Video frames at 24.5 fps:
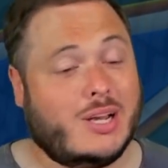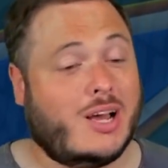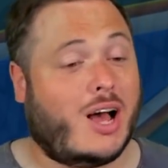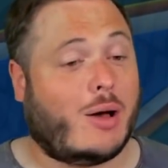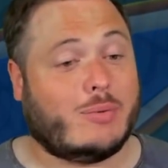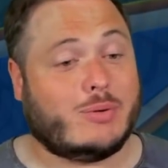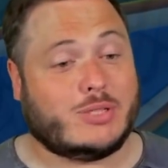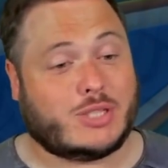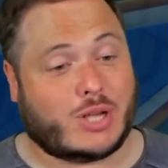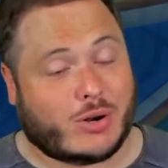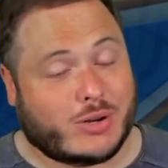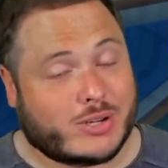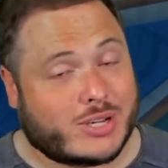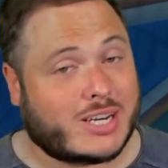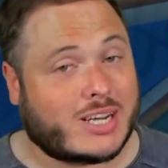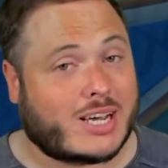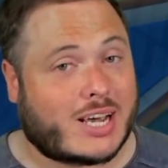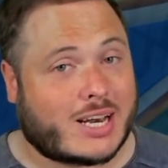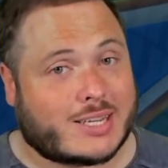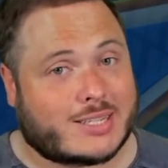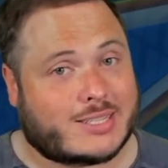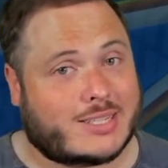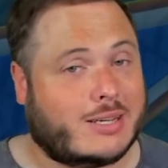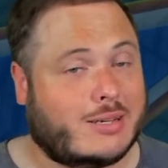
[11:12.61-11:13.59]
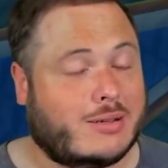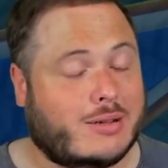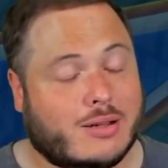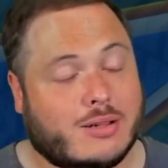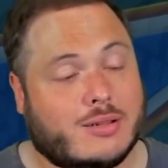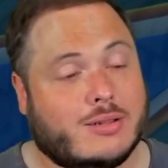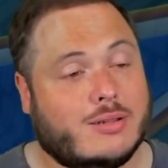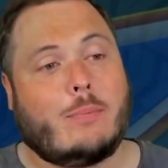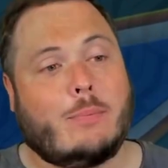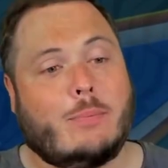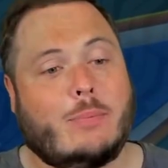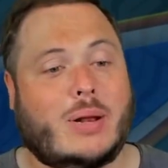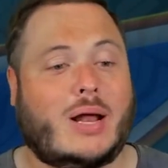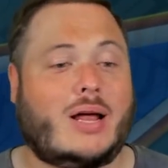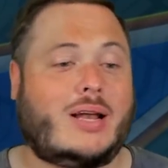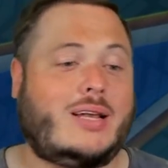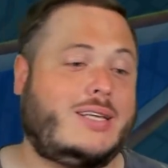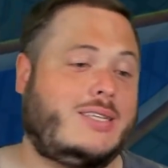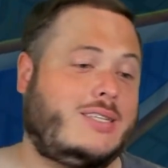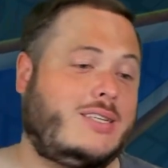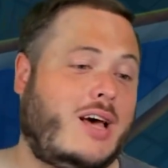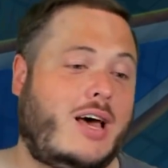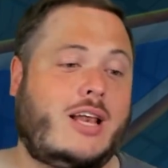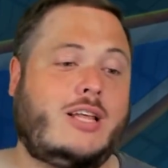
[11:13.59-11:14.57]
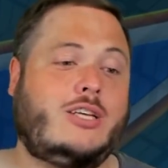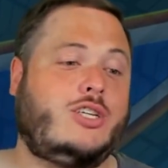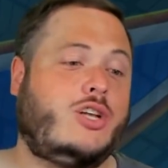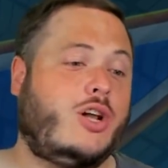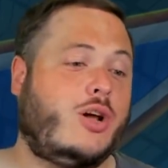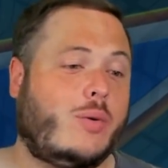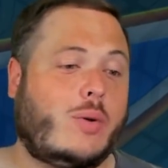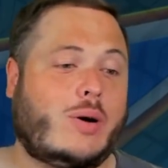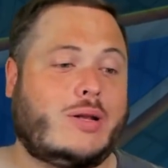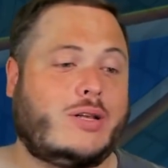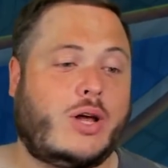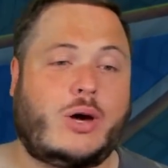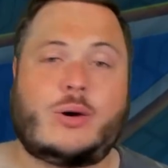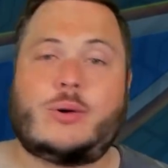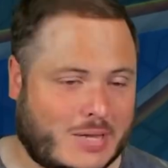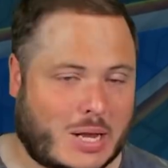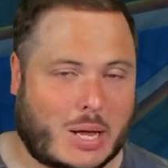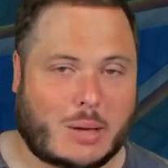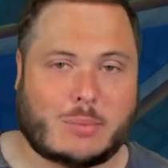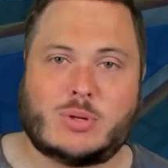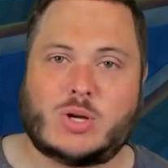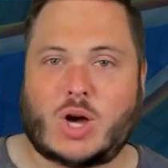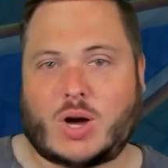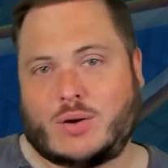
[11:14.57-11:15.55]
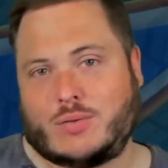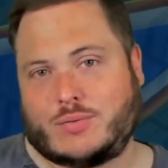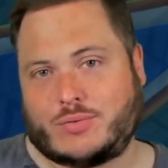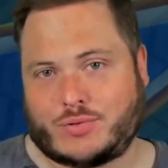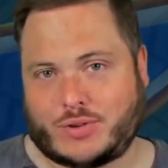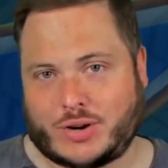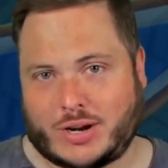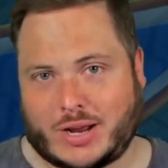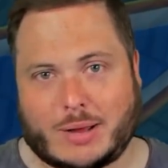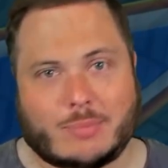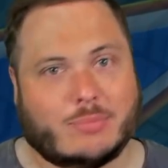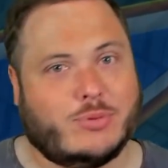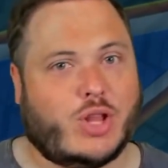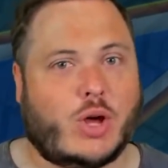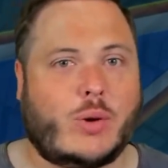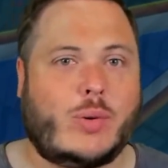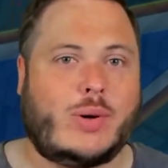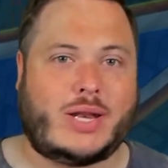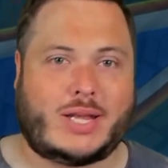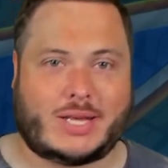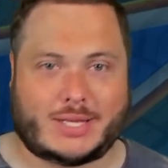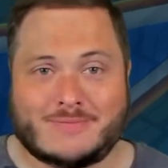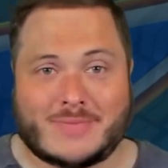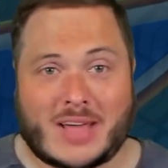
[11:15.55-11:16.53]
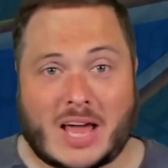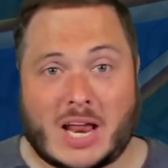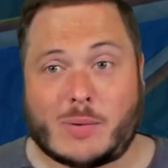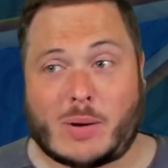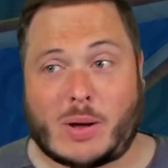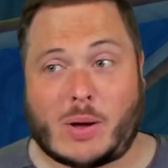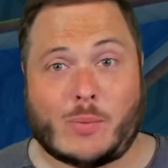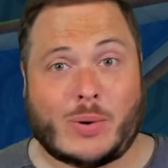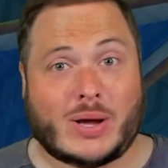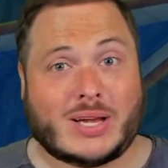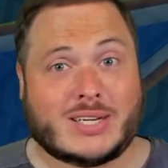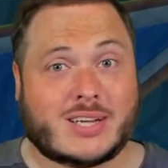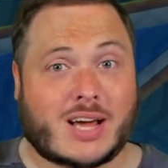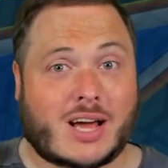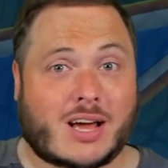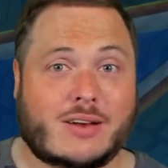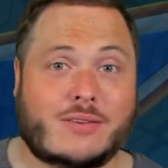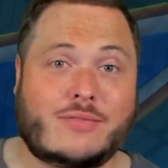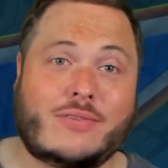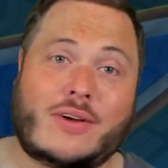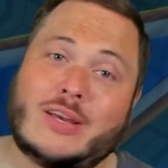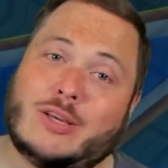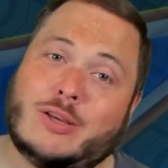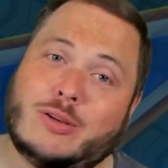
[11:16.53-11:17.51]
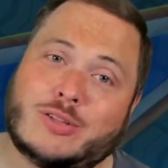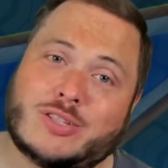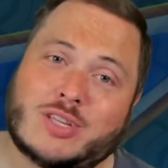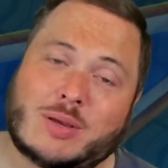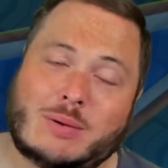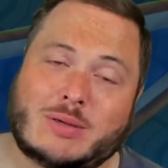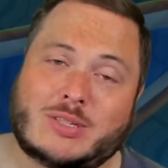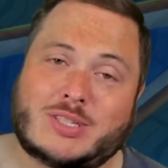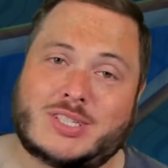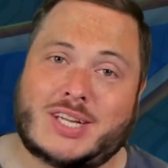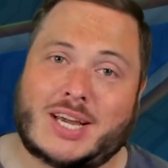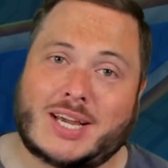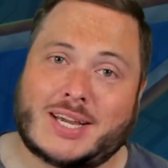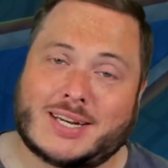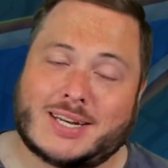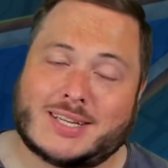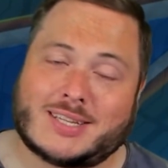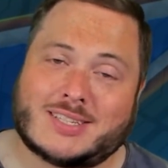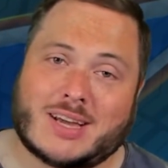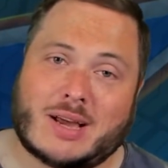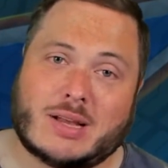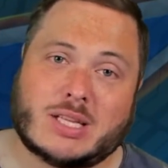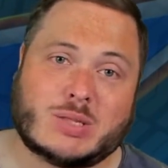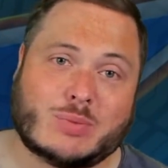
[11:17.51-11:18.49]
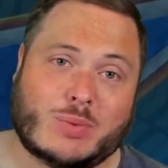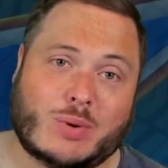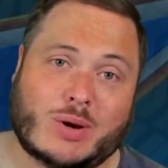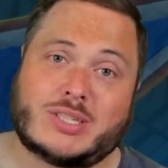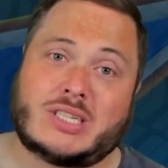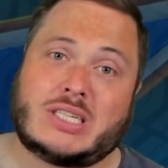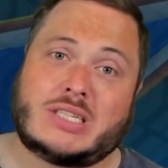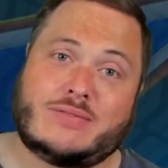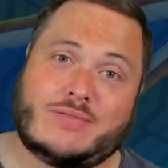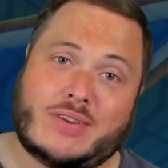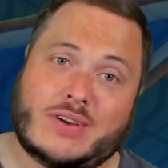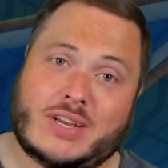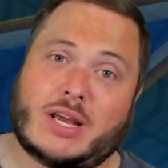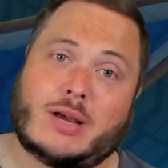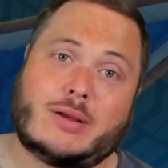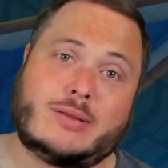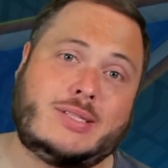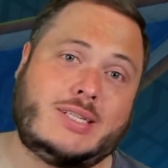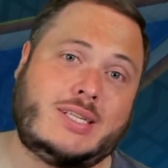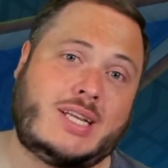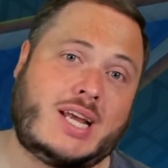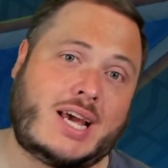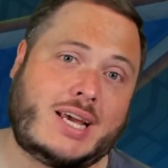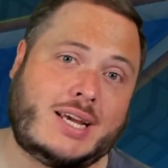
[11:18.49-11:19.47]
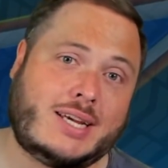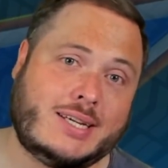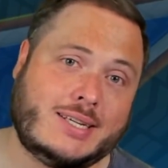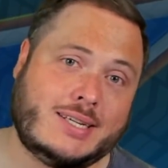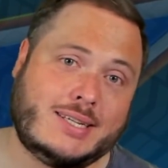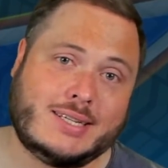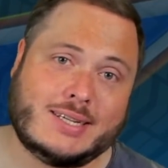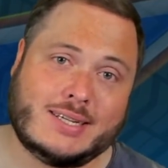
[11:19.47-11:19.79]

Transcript: I was only going to get the single, but I decided, you know what? No, I'm going for it. I'm doing it. Anyway, we're done. Thank you so much for taking the time to watch this video today.